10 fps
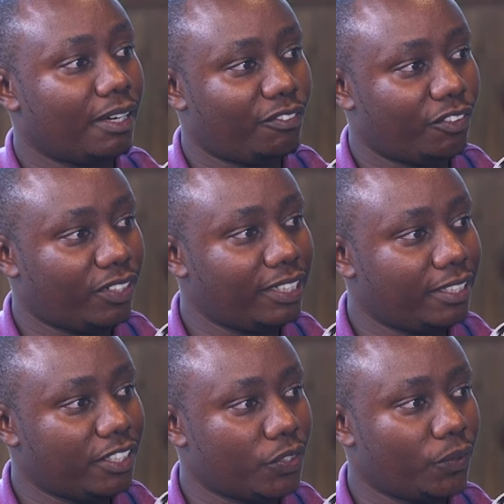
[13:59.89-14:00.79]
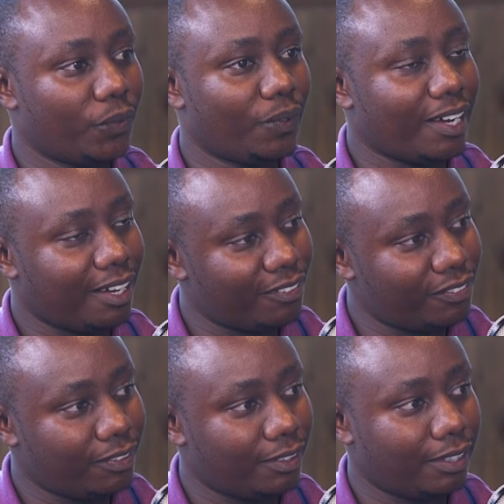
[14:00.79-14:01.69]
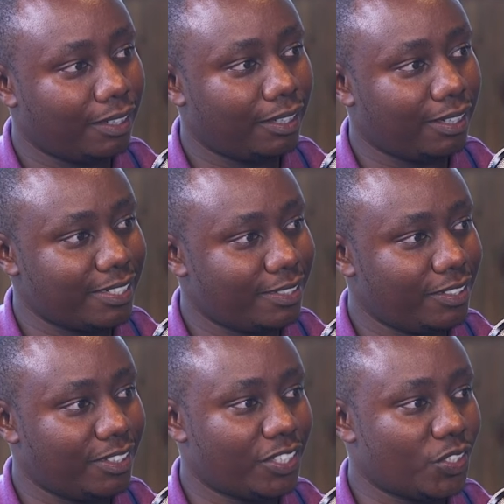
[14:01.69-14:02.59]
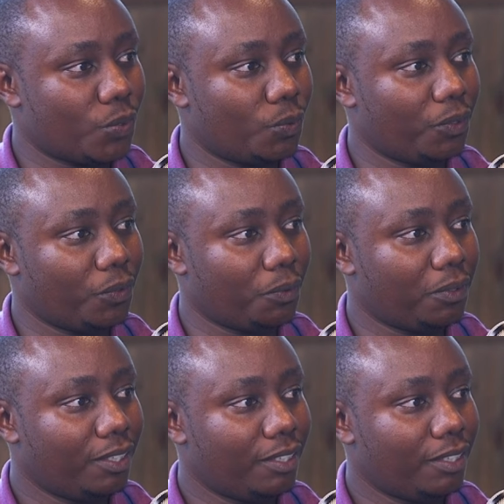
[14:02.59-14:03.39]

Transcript: For validation, you'll have a stage gate to